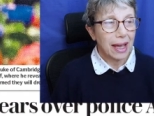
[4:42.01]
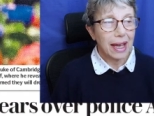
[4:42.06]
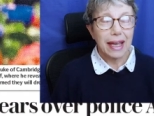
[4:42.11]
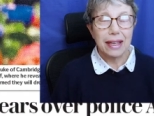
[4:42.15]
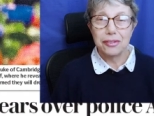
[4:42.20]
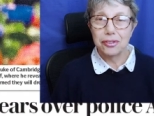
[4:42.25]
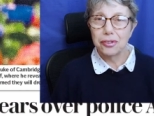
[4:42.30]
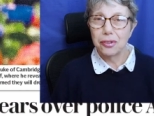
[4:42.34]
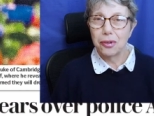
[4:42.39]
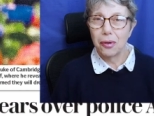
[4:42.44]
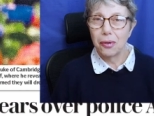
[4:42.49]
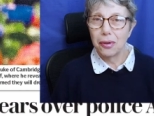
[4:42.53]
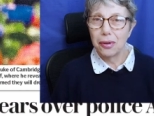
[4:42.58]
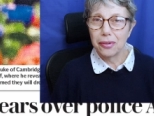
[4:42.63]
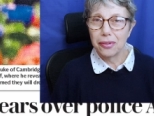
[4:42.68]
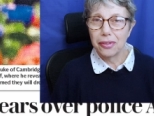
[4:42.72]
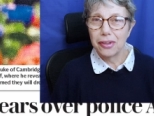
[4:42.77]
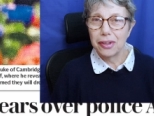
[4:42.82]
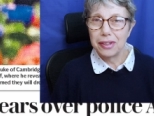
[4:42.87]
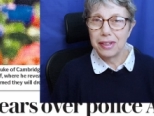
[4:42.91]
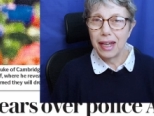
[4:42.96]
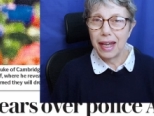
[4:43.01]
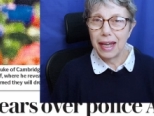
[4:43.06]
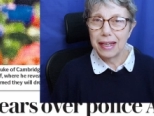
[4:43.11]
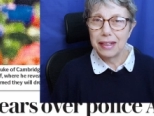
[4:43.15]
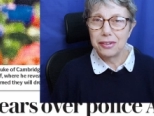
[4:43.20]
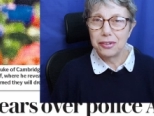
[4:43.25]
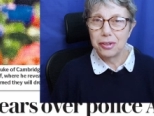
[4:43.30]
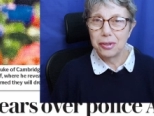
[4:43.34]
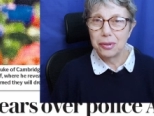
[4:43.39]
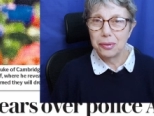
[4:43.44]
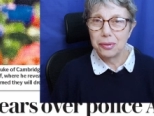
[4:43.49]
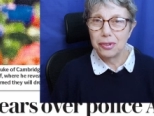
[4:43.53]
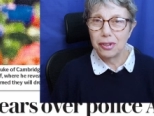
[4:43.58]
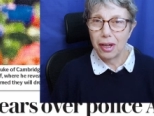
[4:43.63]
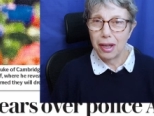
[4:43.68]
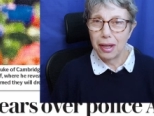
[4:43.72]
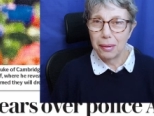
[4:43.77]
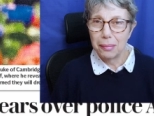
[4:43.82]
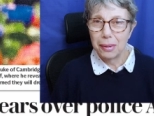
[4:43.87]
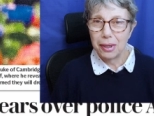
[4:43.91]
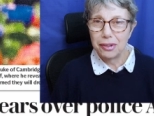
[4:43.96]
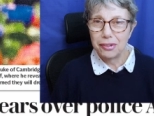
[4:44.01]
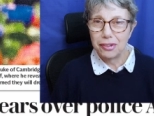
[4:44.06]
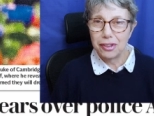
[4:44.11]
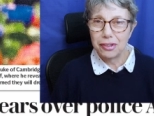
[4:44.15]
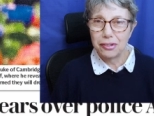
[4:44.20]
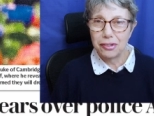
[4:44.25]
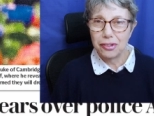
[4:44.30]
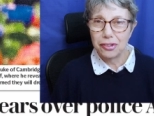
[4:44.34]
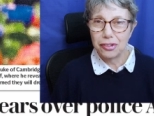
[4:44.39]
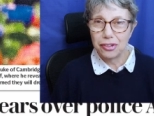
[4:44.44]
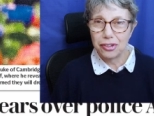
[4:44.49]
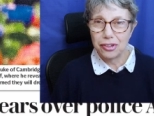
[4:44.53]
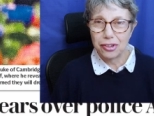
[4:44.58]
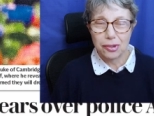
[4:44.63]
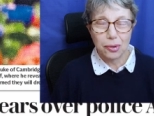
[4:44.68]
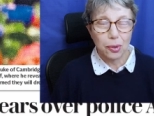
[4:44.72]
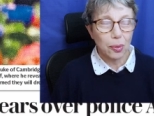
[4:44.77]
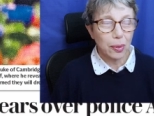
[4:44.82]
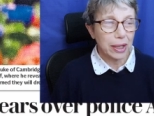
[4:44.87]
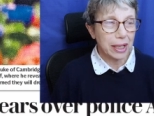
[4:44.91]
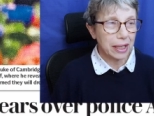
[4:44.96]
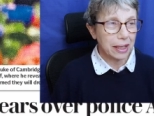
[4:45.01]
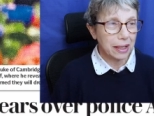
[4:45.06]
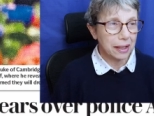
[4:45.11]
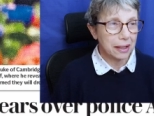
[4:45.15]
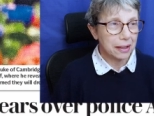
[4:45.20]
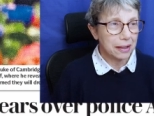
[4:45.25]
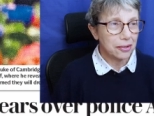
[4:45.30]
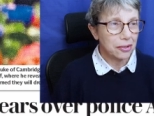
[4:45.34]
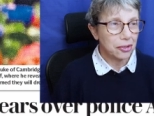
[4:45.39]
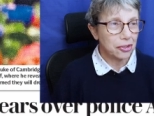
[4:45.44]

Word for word: It's called The Knight Whose Armour Didn't Squeak,